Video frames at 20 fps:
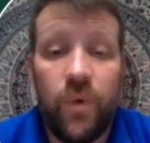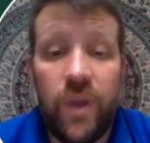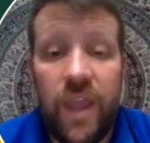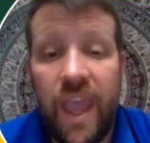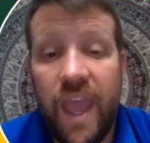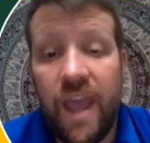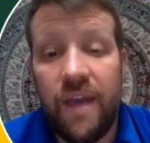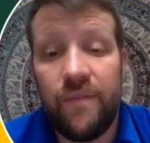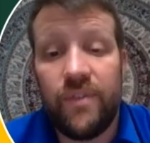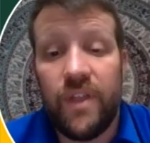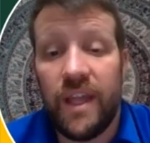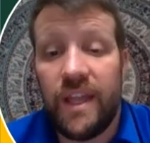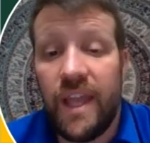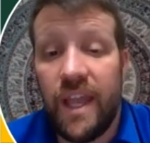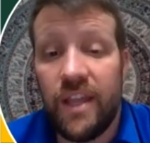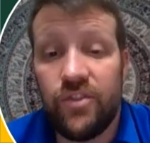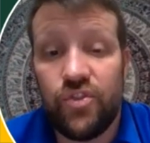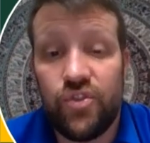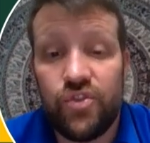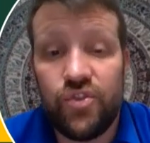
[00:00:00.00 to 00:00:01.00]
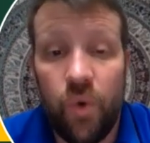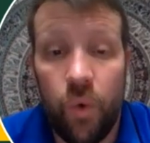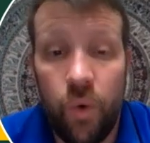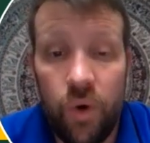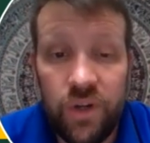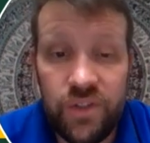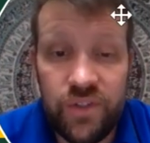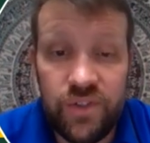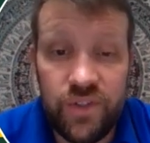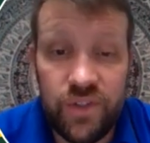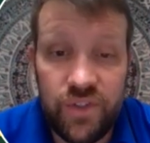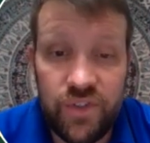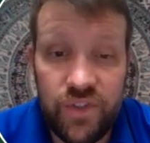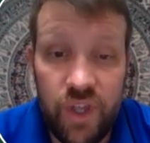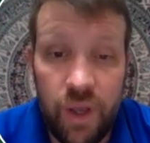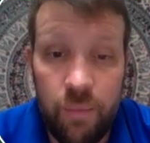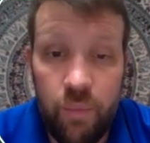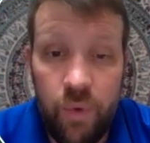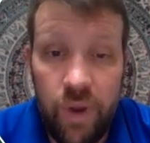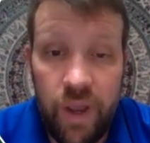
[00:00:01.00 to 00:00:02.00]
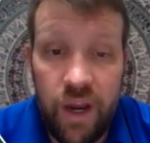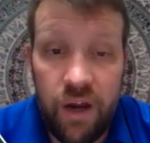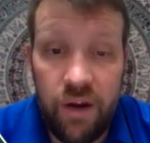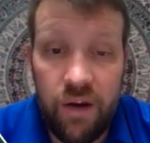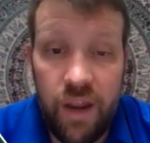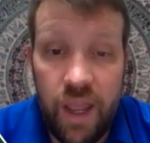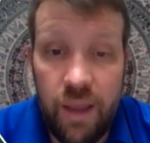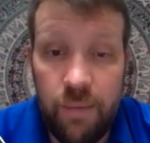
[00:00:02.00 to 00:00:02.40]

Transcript: we have like a source somewhere,